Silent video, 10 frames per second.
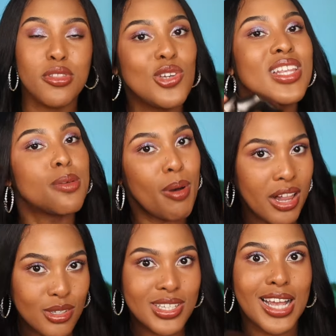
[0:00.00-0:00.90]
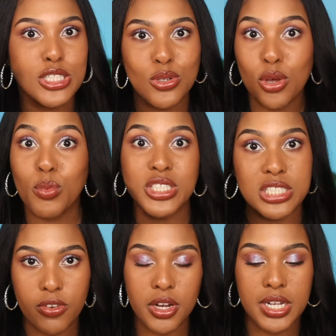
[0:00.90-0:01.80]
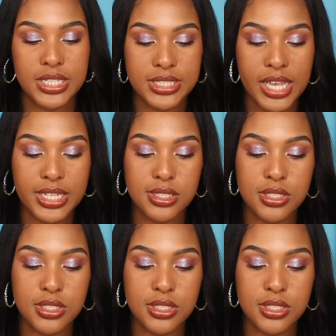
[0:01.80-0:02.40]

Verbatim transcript: You get the Palo Santo note, which is very intense.